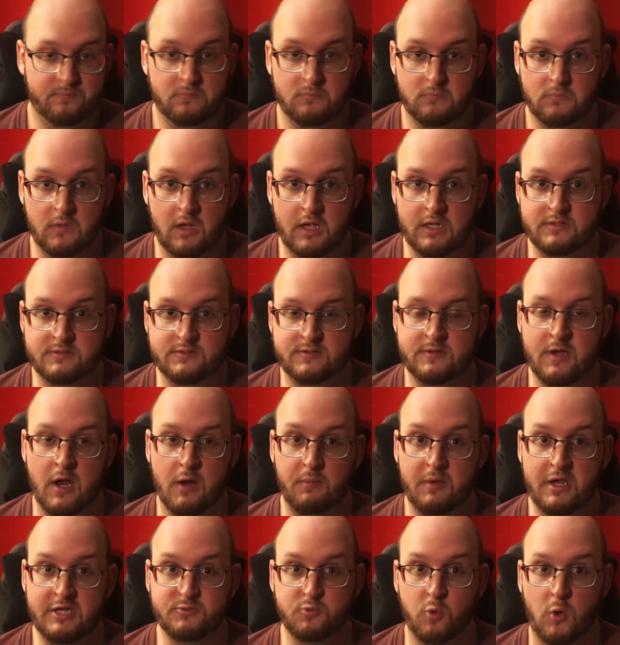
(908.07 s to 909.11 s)
it you know
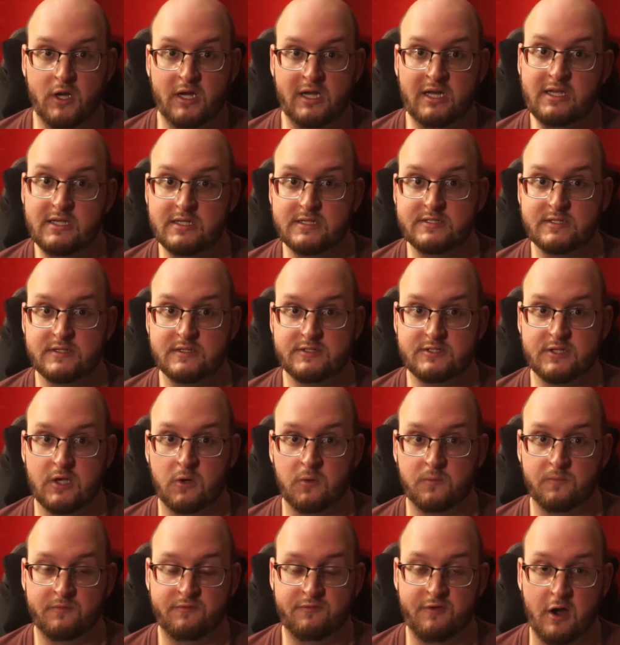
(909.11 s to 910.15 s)
is what it is.
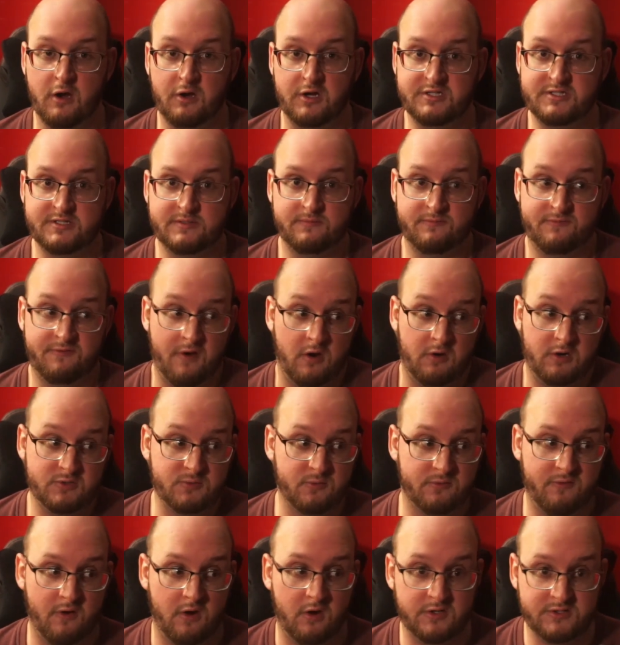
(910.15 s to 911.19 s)
So fairness, fairness where
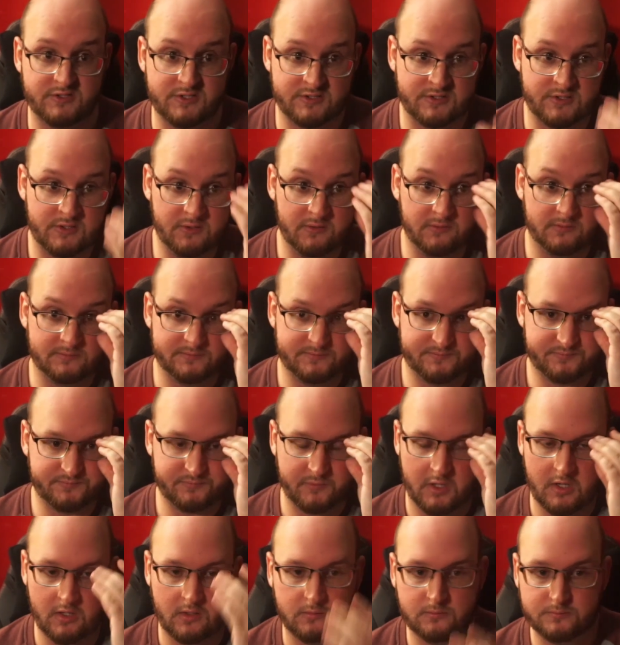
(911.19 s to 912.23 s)
fairness is due.
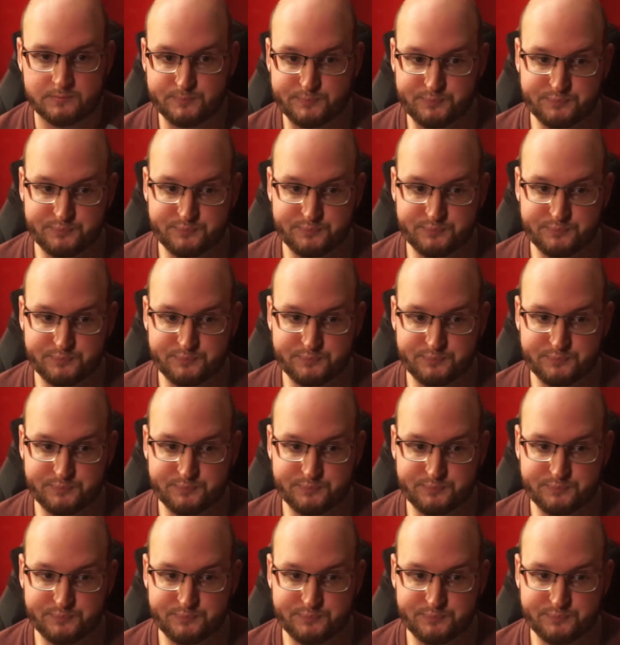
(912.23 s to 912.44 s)
You know?